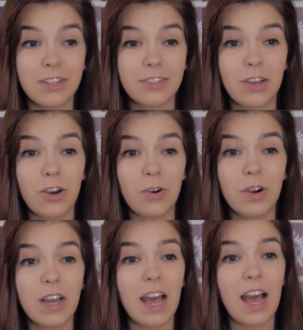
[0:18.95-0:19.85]

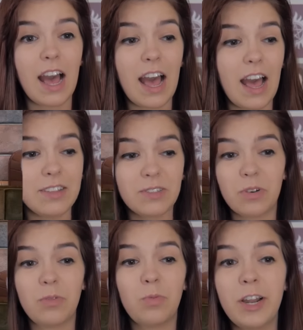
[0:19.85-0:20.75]
so as
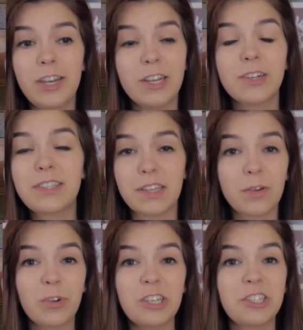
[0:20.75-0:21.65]
a one year
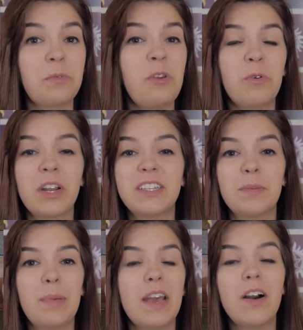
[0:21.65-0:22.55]
celebration we wanted
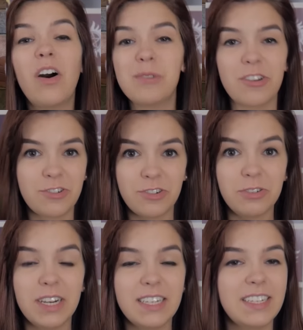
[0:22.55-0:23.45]
to pay homage
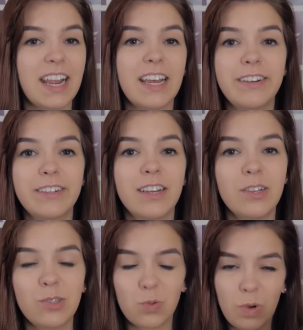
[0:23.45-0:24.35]
to it and
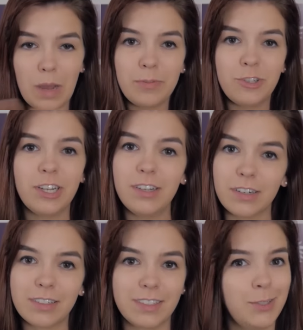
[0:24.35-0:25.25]
swap the
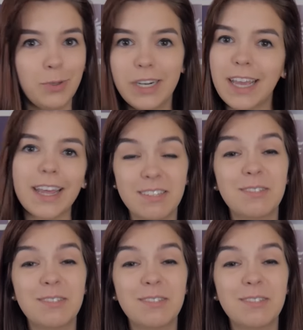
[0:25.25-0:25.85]
genders and do it again.